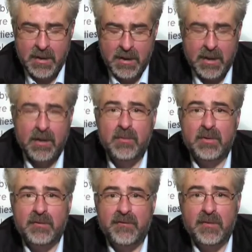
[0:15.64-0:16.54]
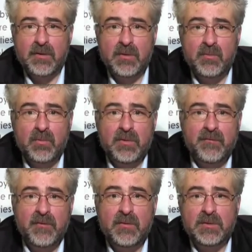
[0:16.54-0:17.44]
And I'm looking for your number one
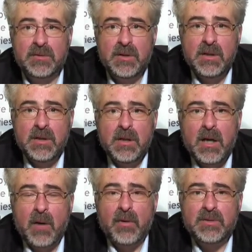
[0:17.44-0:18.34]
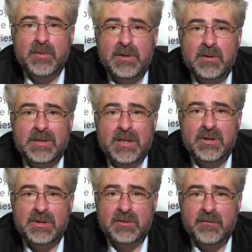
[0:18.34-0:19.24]
vote. I want to bring to your
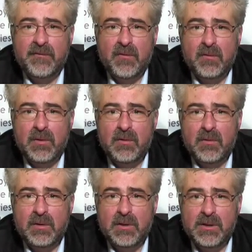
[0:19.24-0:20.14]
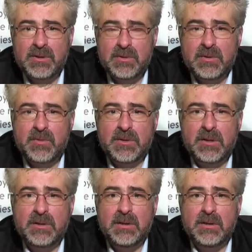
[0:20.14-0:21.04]
attention four local issues, which
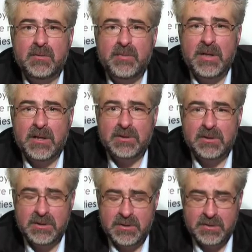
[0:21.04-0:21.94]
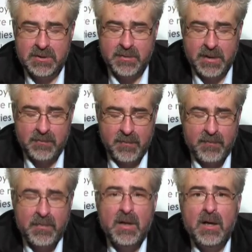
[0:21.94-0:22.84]
I think could be national issues as well.
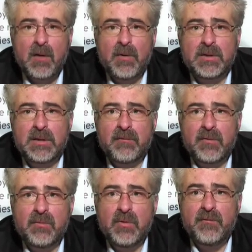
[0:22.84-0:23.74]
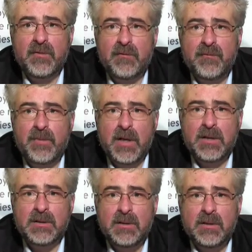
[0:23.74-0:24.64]
I want to have the removal of
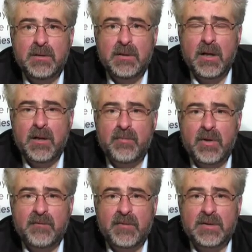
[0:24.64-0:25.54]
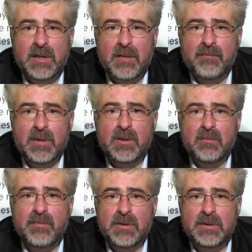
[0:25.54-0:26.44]
paid uh, private clamping
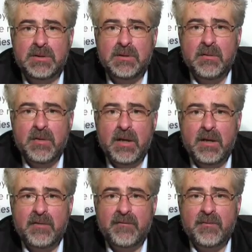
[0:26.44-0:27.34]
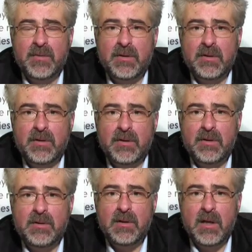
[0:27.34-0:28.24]
companies uh, from the,
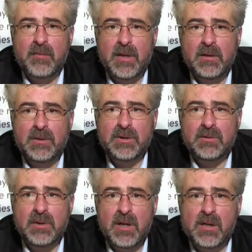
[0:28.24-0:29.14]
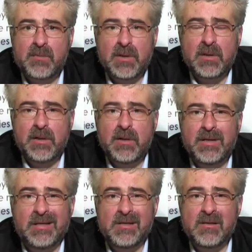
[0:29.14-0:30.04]
the Clonmel General Hospital. I don't
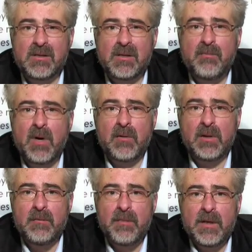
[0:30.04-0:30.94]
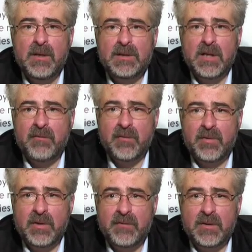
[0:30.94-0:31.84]
think this is an immoral to have a
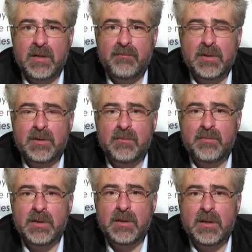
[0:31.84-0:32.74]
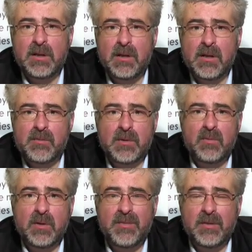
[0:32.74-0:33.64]
private clamping company in a hospital
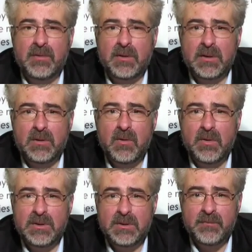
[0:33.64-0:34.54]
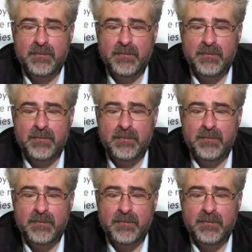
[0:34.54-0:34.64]
where people are at their lowest.